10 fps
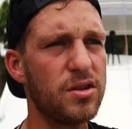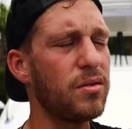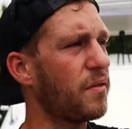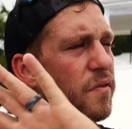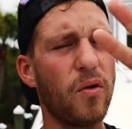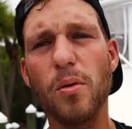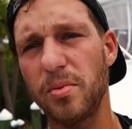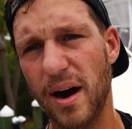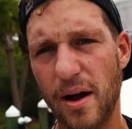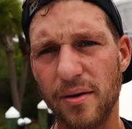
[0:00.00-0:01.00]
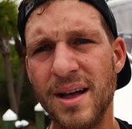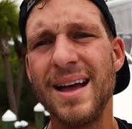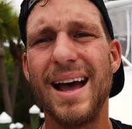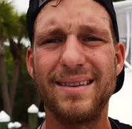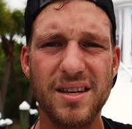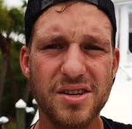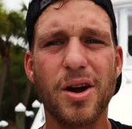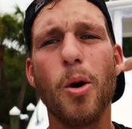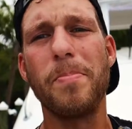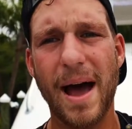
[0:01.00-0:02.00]
you do the full brow and then you
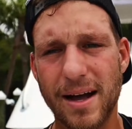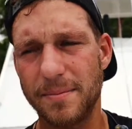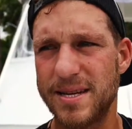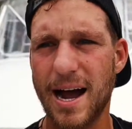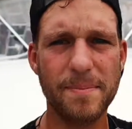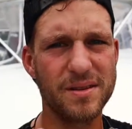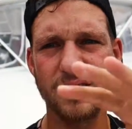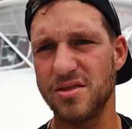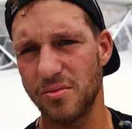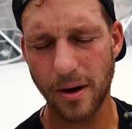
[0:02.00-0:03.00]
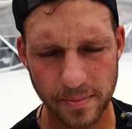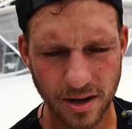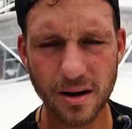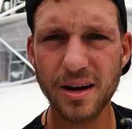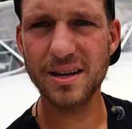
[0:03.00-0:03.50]
go back up top and then you're rubbing on